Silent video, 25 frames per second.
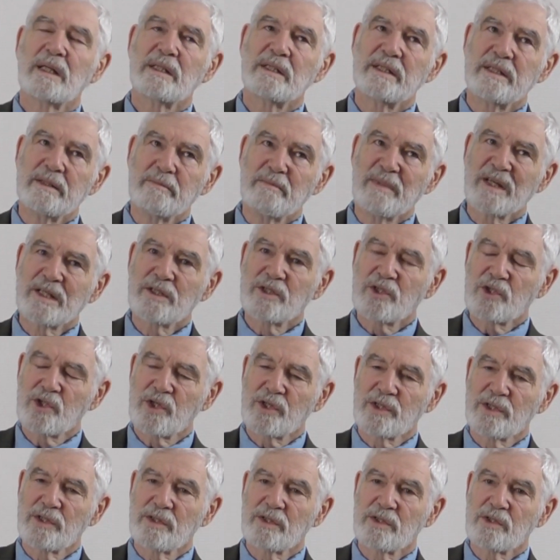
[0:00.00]

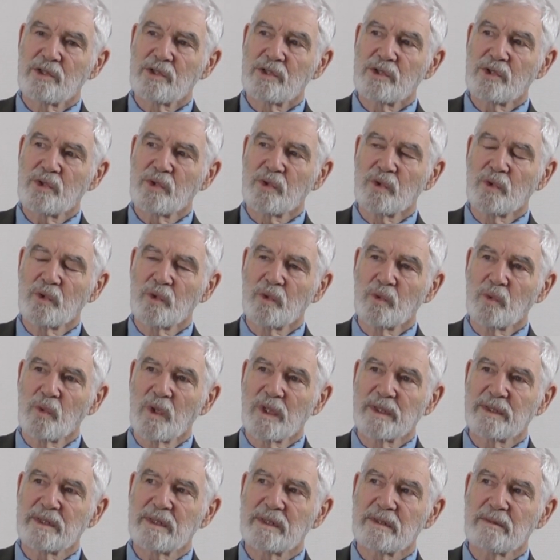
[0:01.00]
dimension to
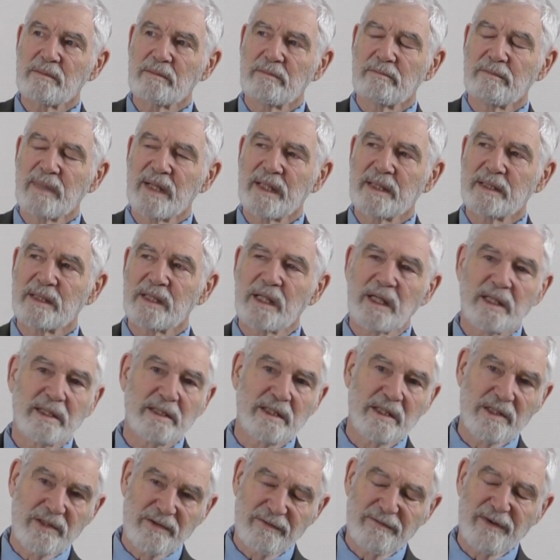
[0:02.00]
what mankind
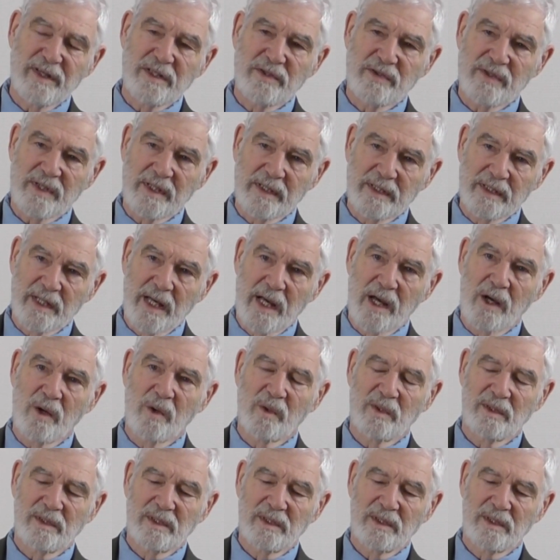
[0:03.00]
is facing now?